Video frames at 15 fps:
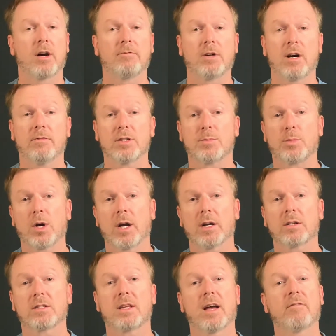Office
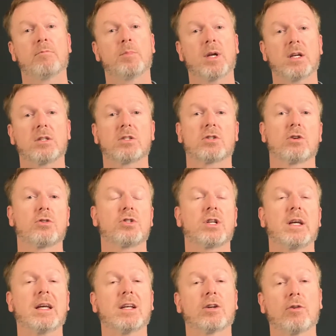products have Bing search
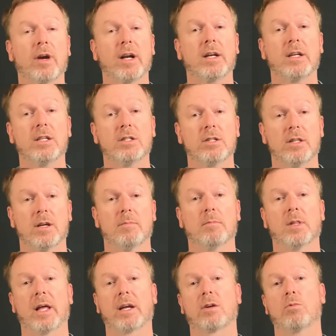integrated into them,
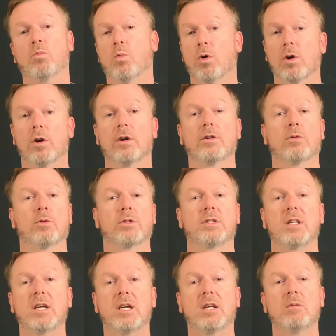like Word or
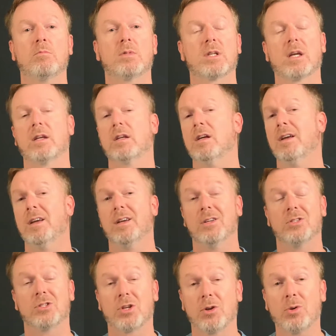Teams, and
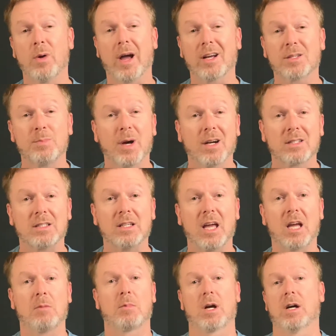so do Xbox
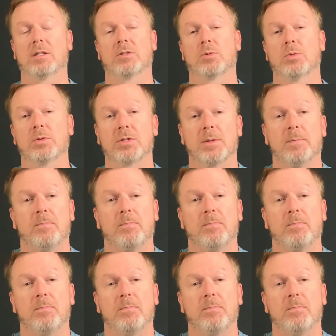game consoles.